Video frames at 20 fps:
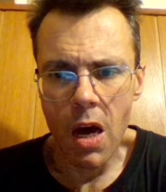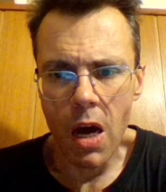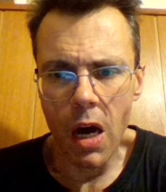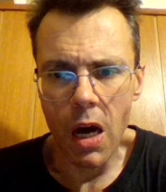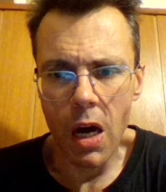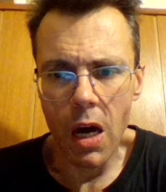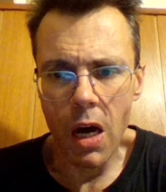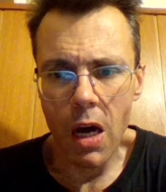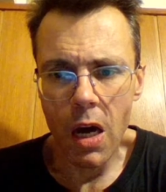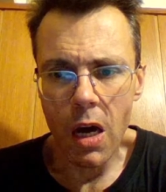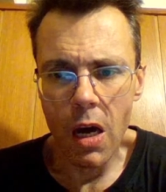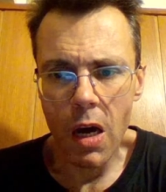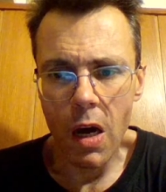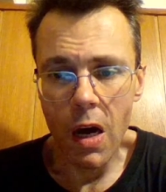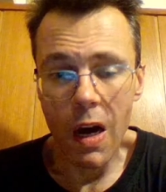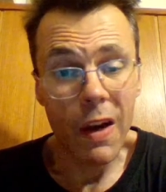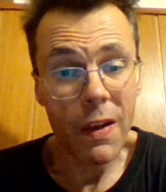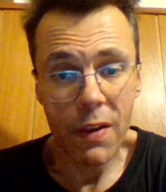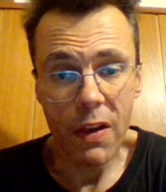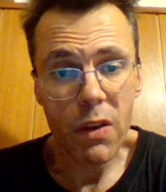Uh,
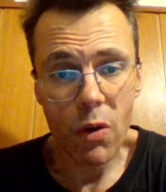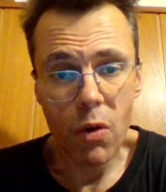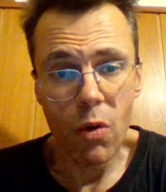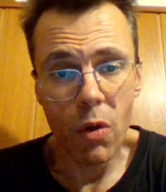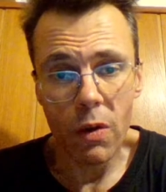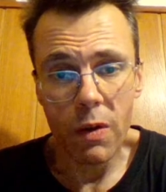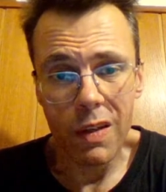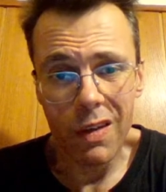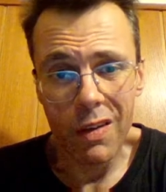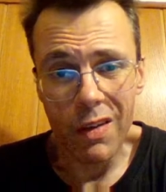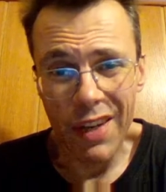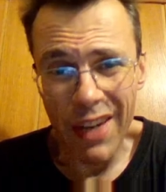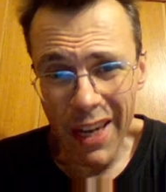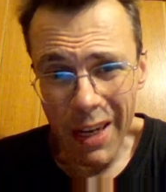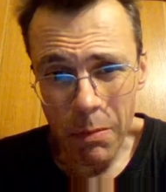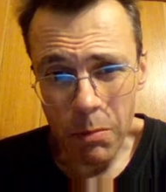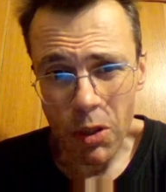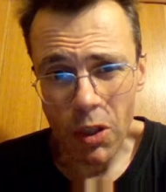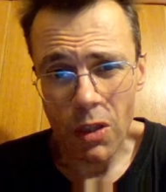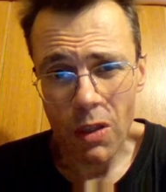I did call her
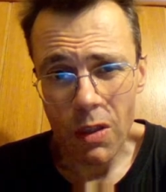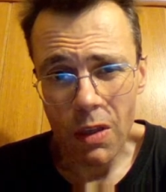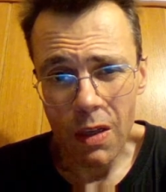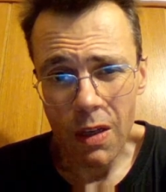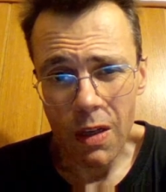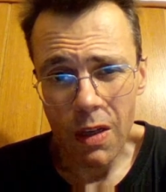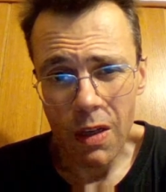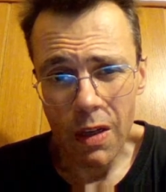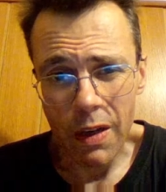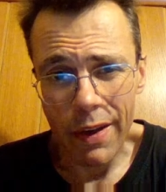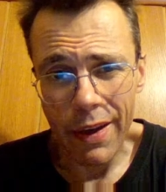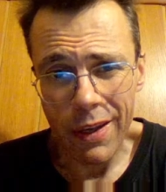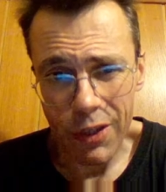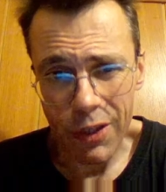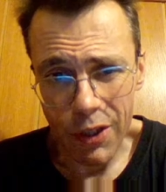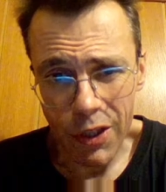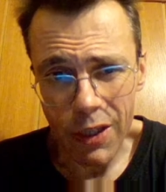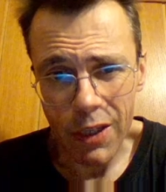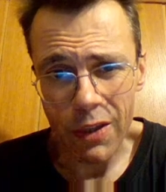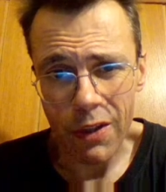names
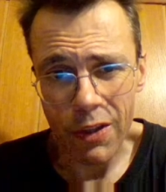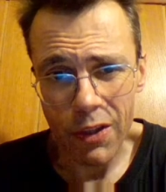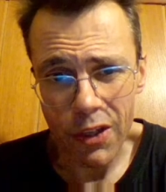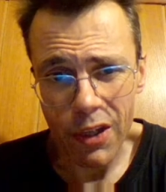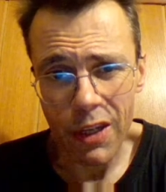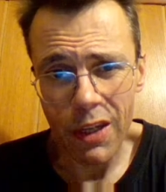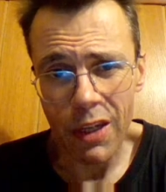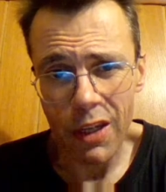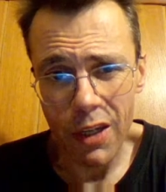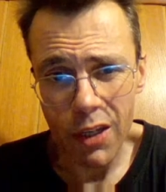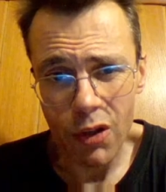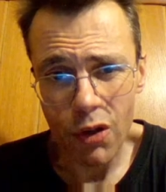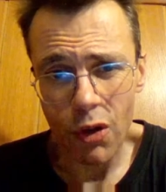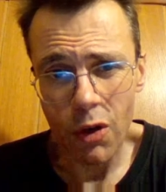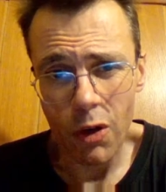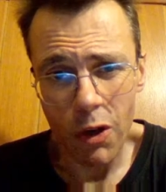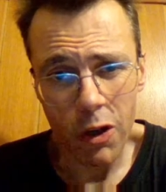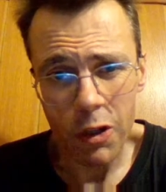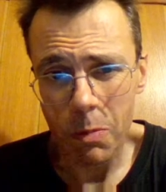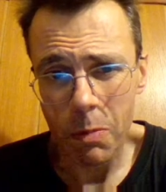inside of the psychiatric
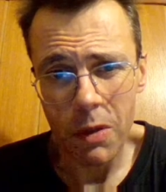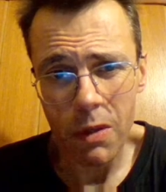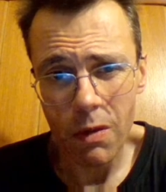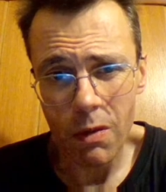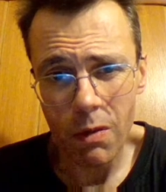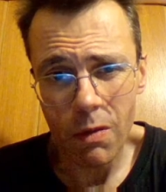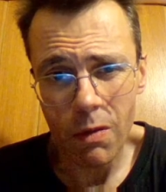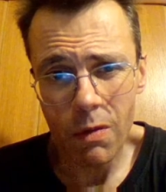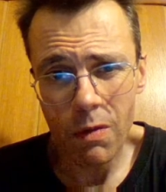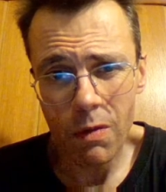hospital.